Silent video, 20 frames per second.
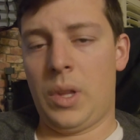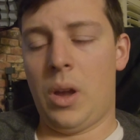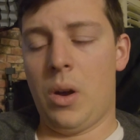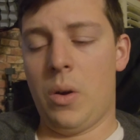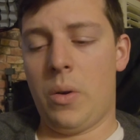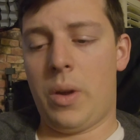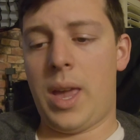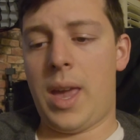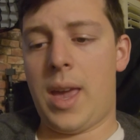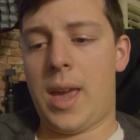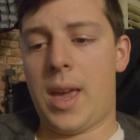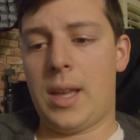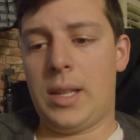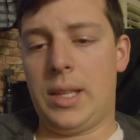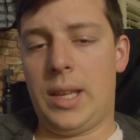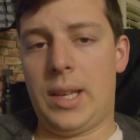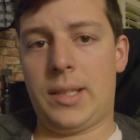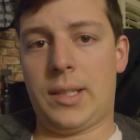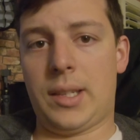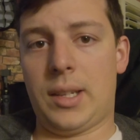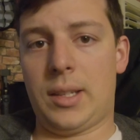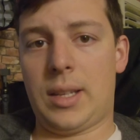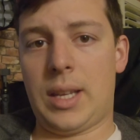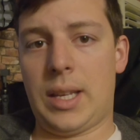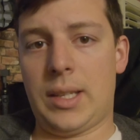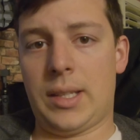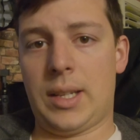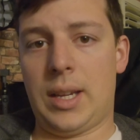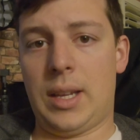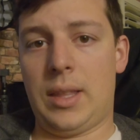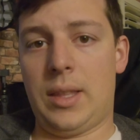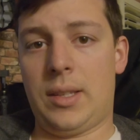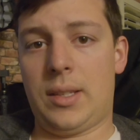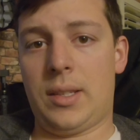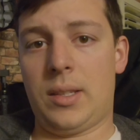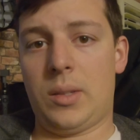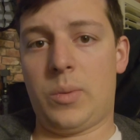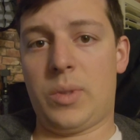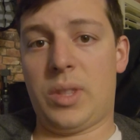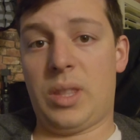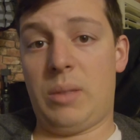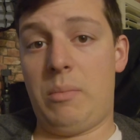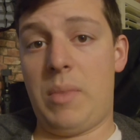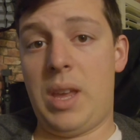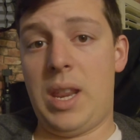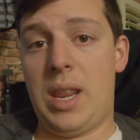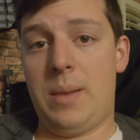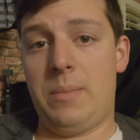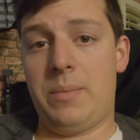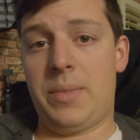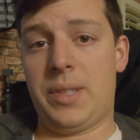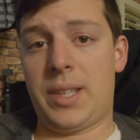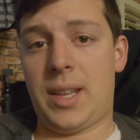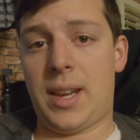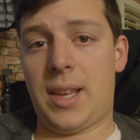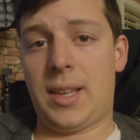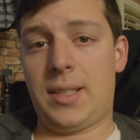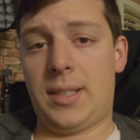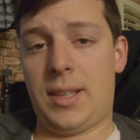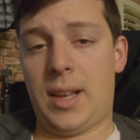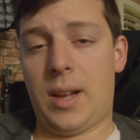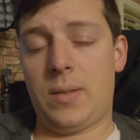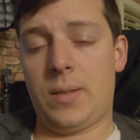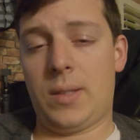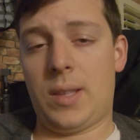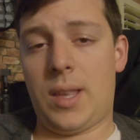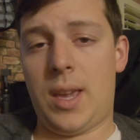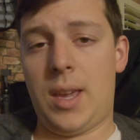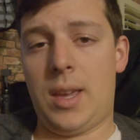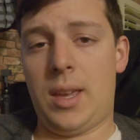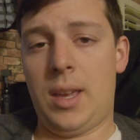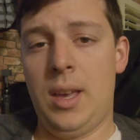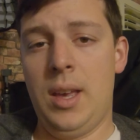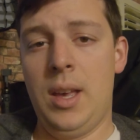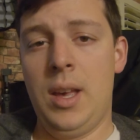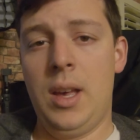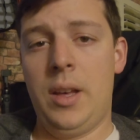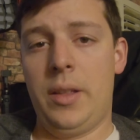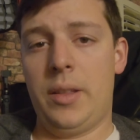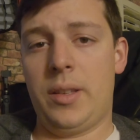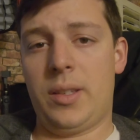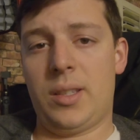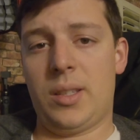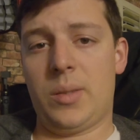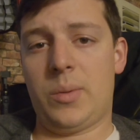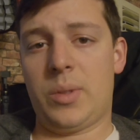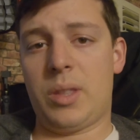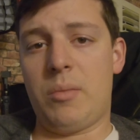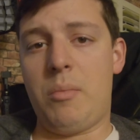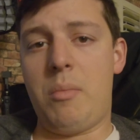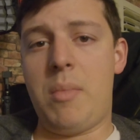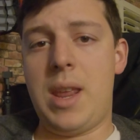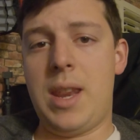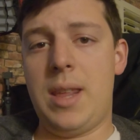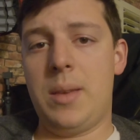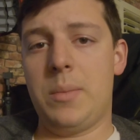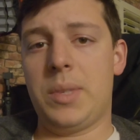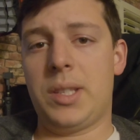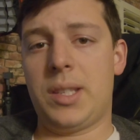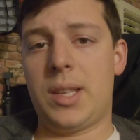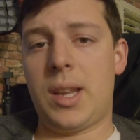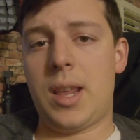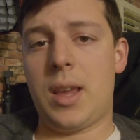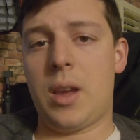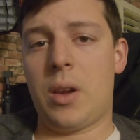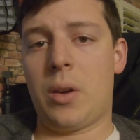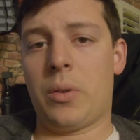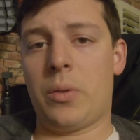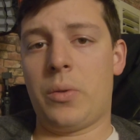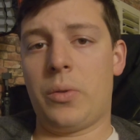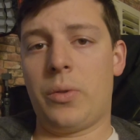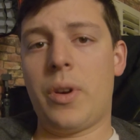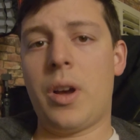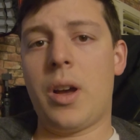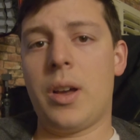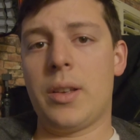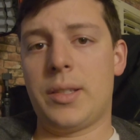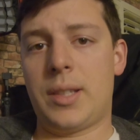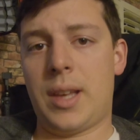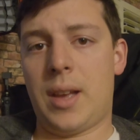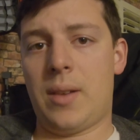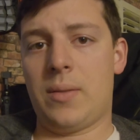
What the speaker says: Okay, testing. This is what the medium setting sounds like. This is what the medium setting raw.